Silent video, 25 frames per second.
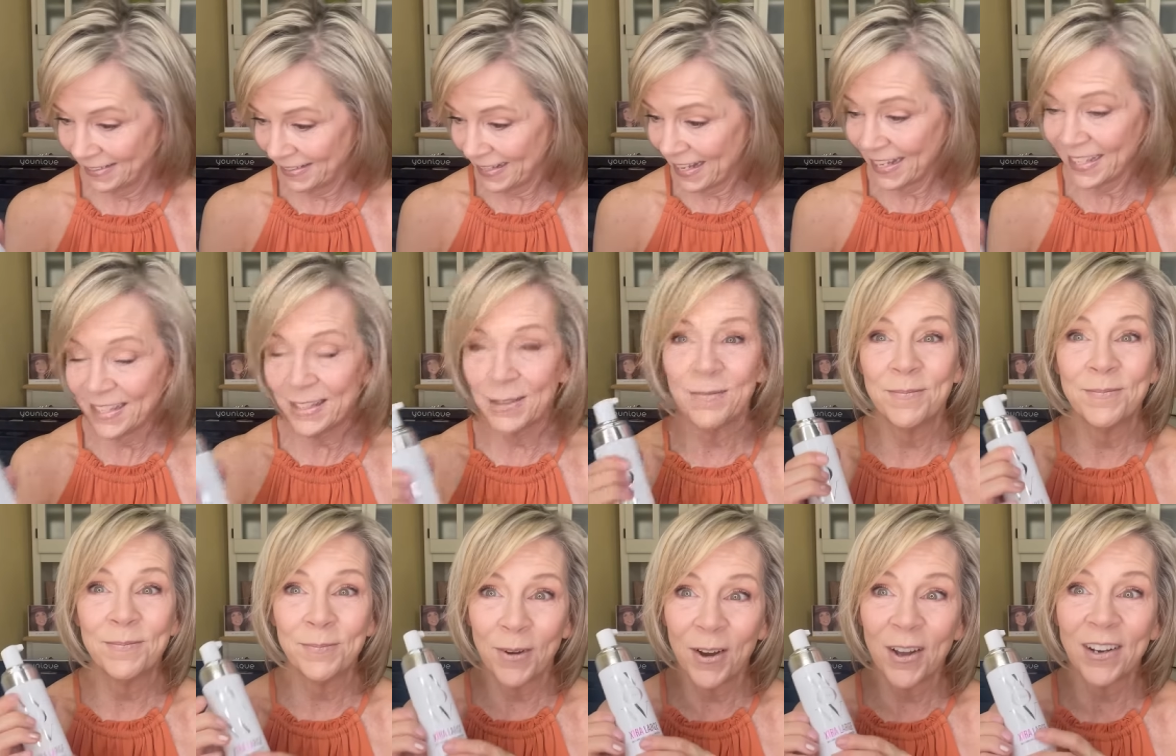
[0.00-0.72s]
Like
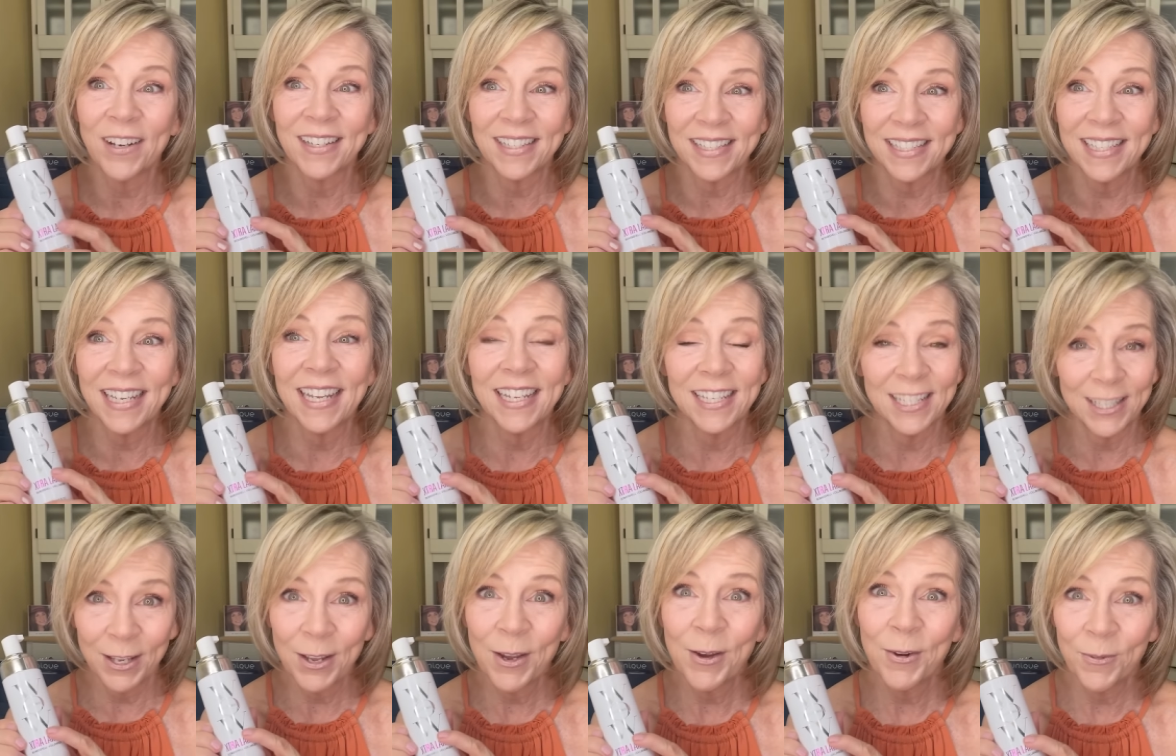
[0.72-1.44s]
the product
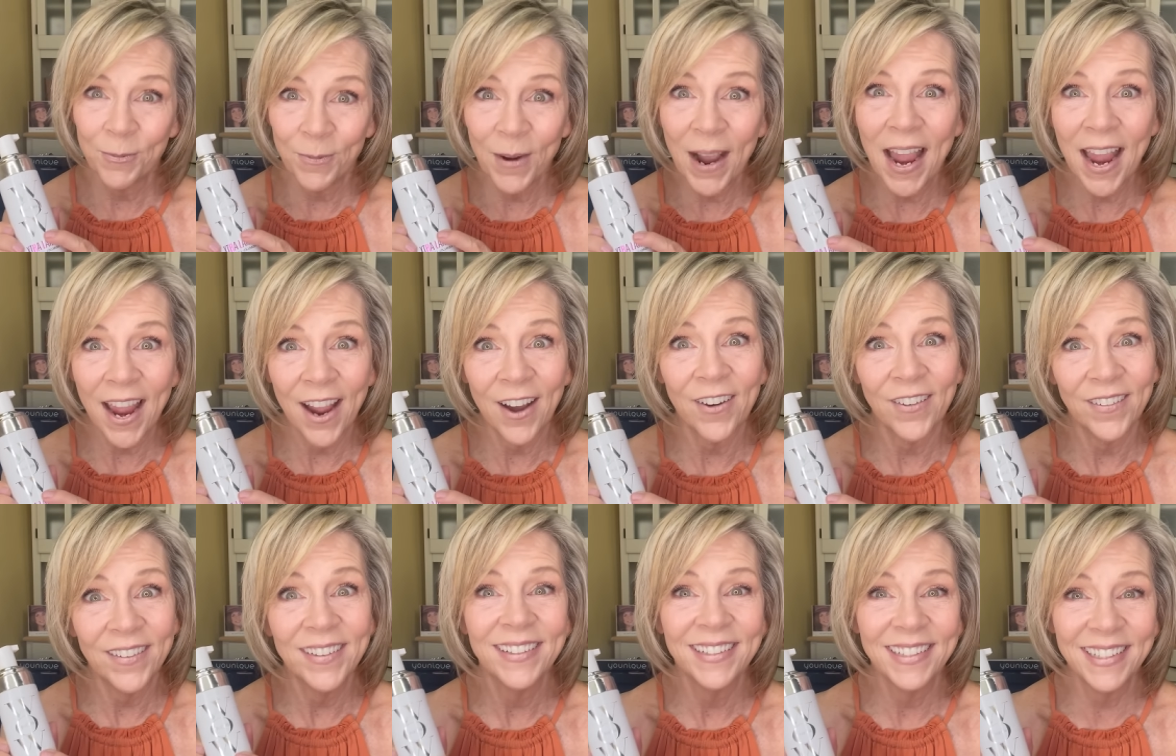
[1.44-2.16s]
says,
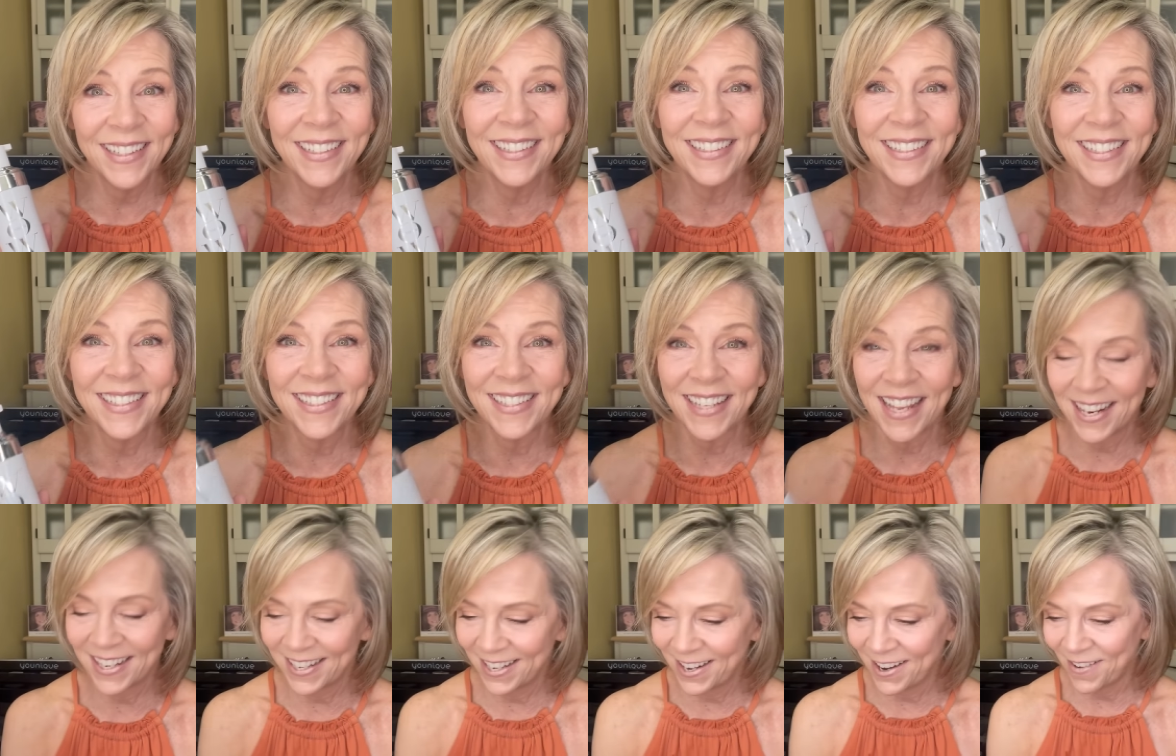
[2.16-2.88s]
wow. That's
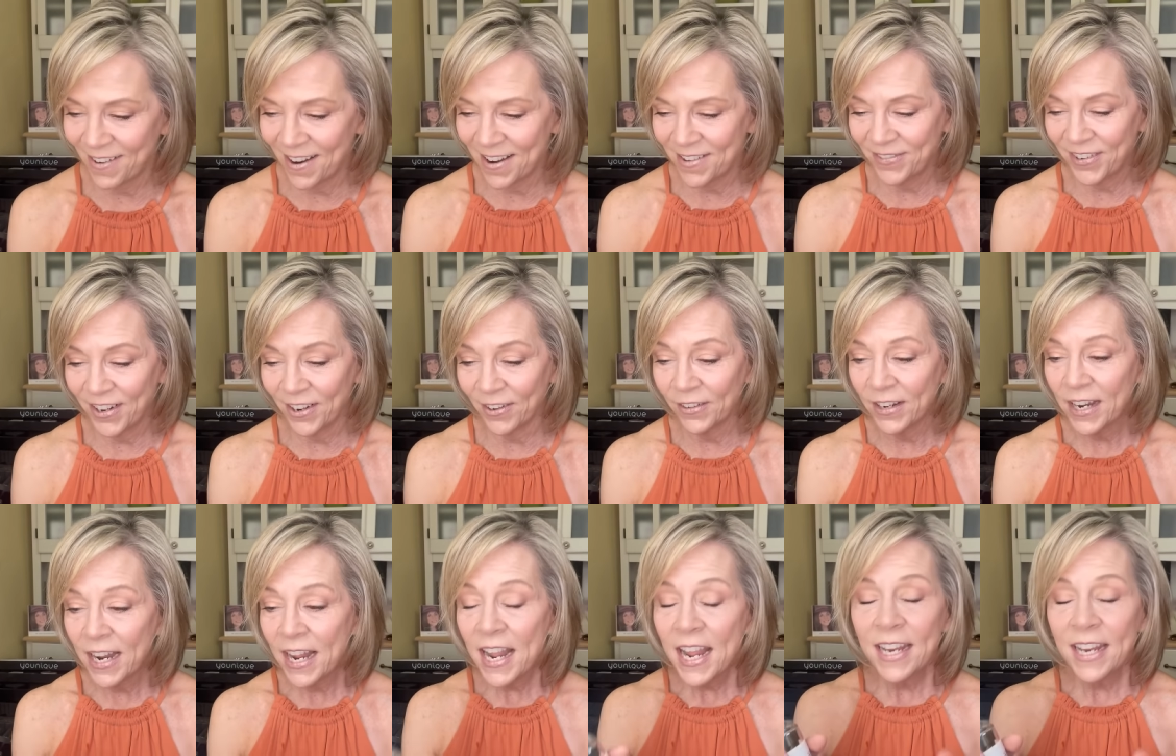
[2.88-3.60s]
exactly how I felt.
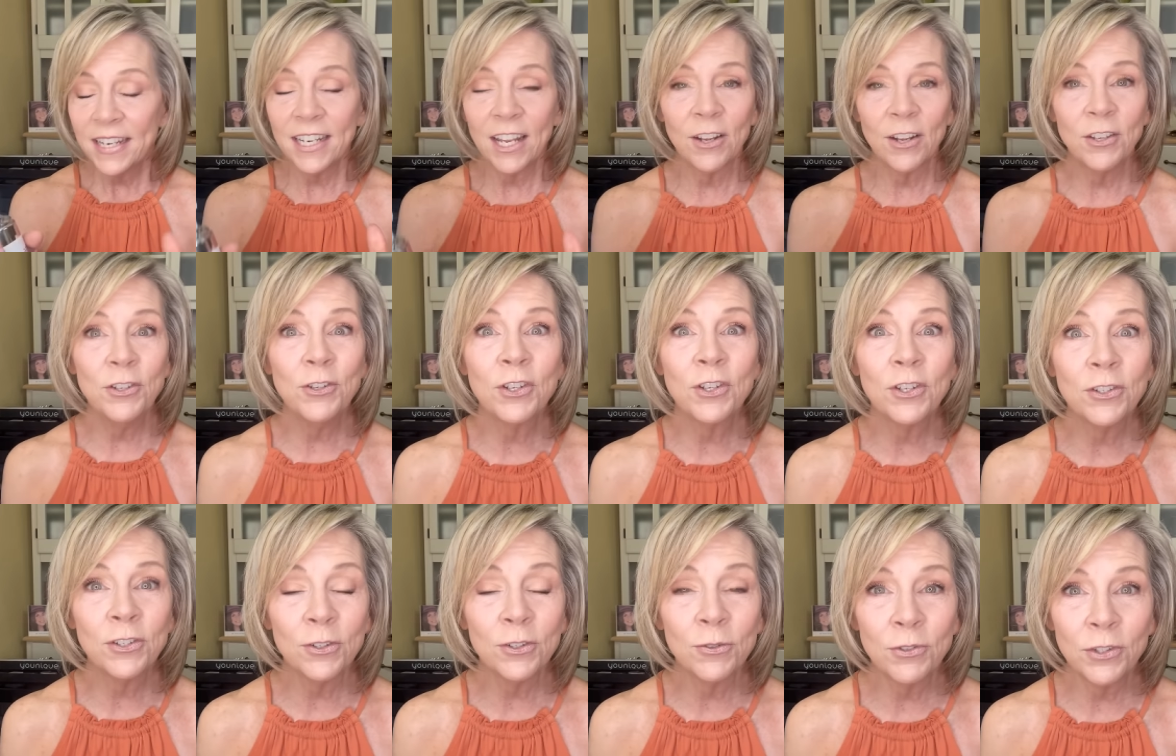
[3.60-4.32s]
Now you
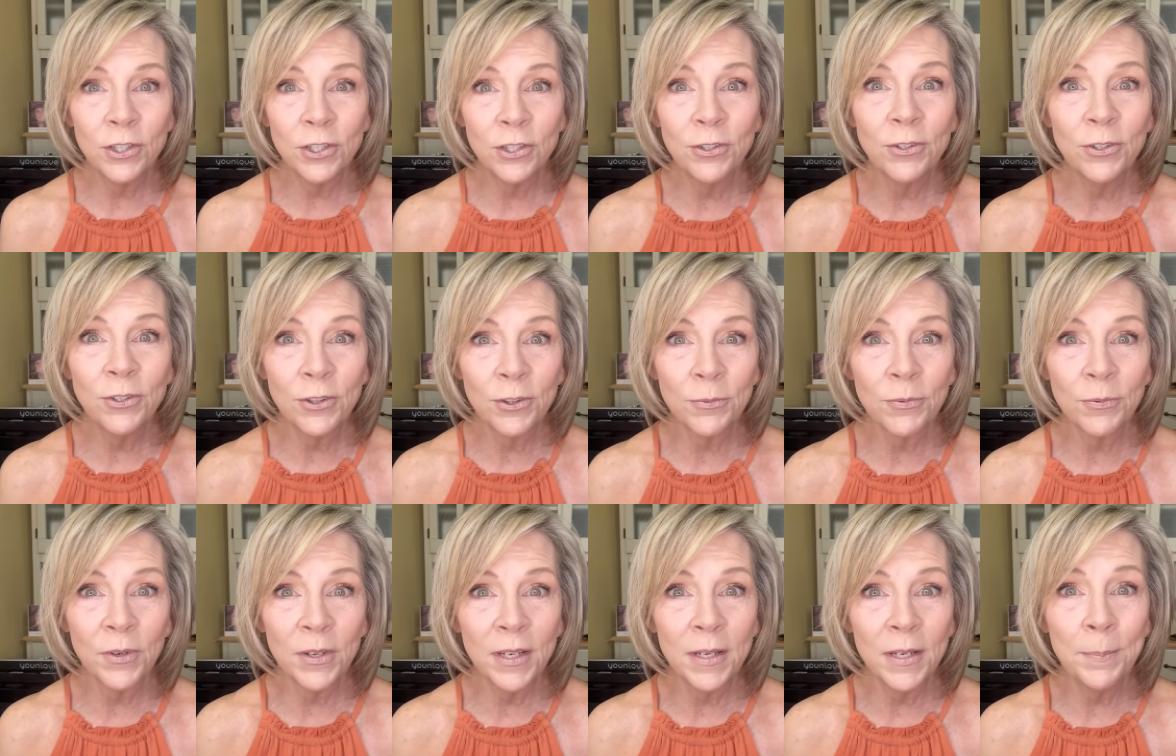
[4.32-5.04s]
can do two to
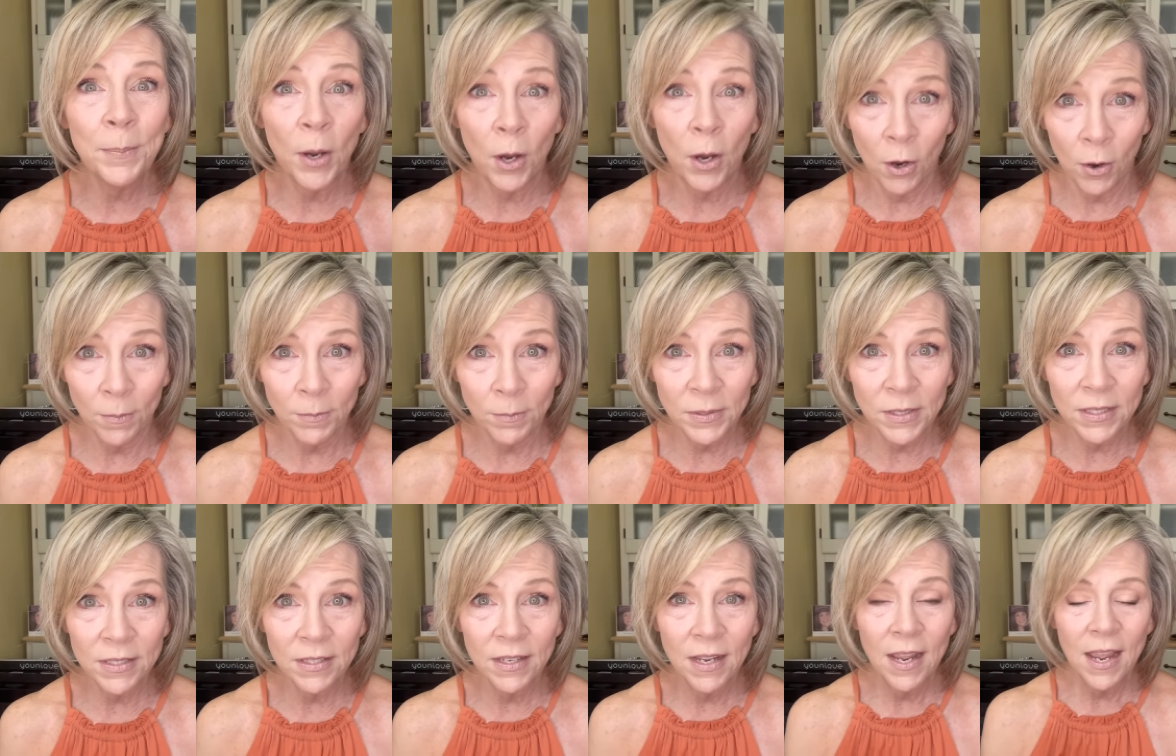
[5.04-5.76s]
three
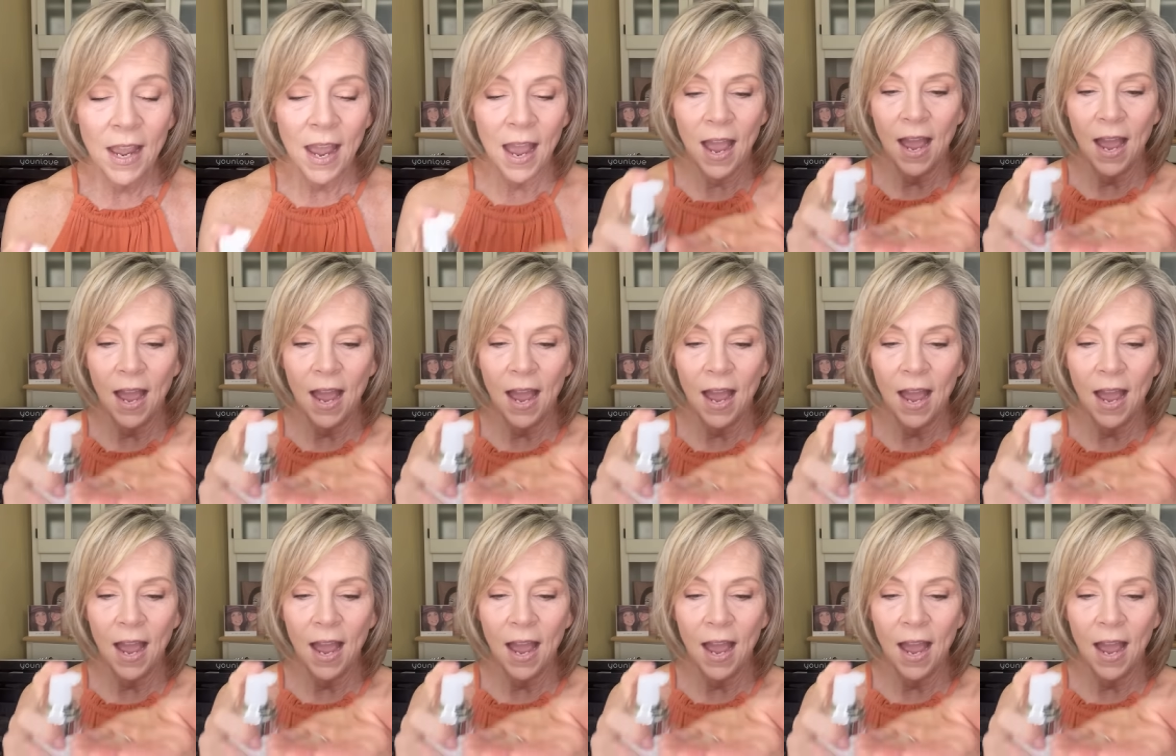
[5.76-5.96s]
pumps.